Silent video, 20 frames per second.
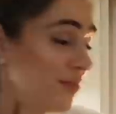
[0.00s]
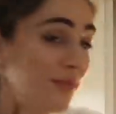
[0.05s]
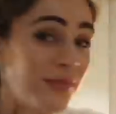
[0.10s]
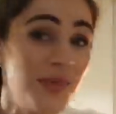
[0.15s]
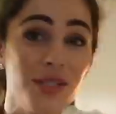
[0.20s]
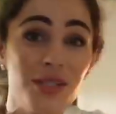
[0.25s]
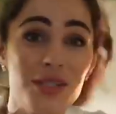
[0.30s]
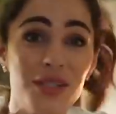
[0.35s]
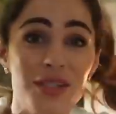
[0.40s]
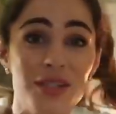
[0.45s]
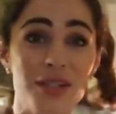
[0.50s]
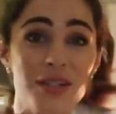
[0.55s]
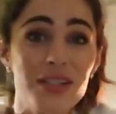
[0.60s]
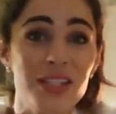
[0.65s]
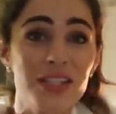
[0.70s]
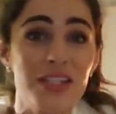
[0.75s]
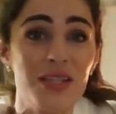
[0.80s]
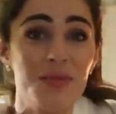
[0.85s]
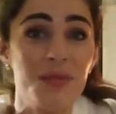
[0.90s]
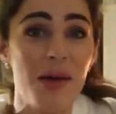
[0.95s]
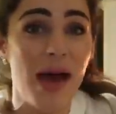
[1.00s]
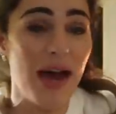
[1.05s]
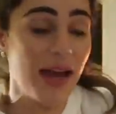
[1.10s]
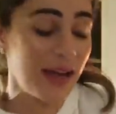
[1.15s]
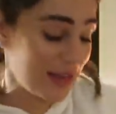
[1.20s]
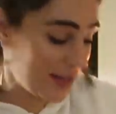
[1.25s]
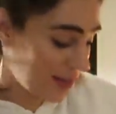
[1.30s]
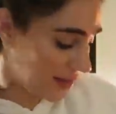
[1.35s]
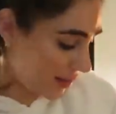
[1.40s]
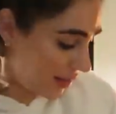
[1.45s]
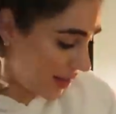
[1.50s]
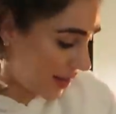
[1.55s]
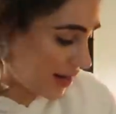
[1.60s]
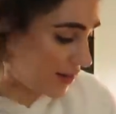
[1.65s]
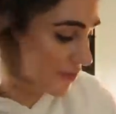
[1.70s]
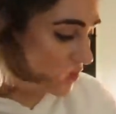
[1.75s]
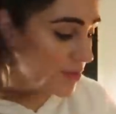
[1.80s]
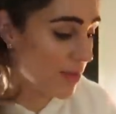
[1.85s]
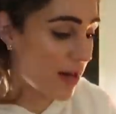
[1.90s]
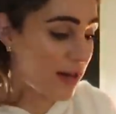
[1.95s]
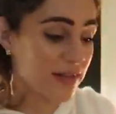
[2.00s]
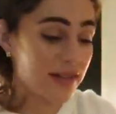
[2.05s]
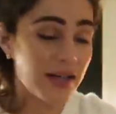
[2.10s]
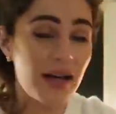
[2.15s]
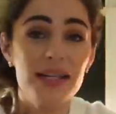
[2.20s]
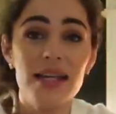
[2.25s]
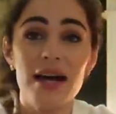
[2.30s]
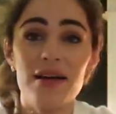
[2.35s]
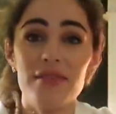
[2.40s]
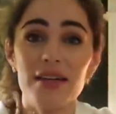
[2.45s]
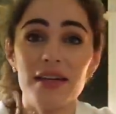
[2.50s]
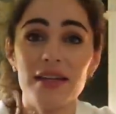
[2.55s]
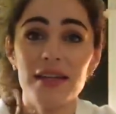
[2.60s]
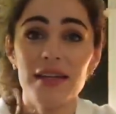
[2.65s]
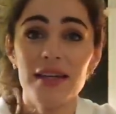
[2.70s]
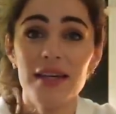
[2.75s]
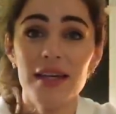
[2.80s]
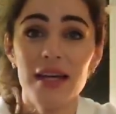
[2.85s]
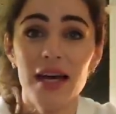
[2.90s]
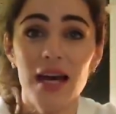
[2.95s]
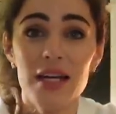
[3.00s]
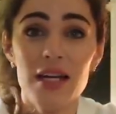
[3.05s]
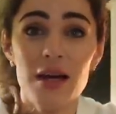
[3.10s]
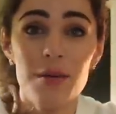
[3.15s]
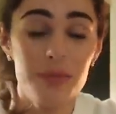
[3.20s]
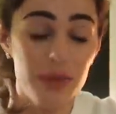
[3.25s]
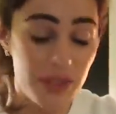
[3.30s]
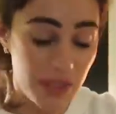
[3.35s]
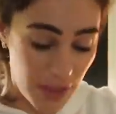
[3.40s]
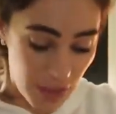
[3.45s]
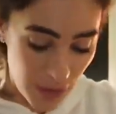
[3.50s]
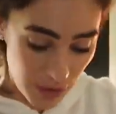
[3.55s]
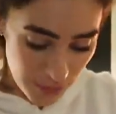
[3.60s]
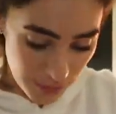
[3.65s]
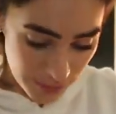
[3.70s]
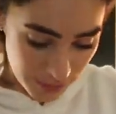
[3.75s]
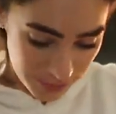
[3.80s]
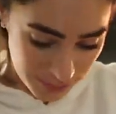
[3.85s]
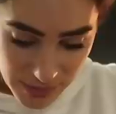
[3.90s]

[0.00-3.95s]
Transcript: Monsieur Sausage is back. I left him outside having a number 2.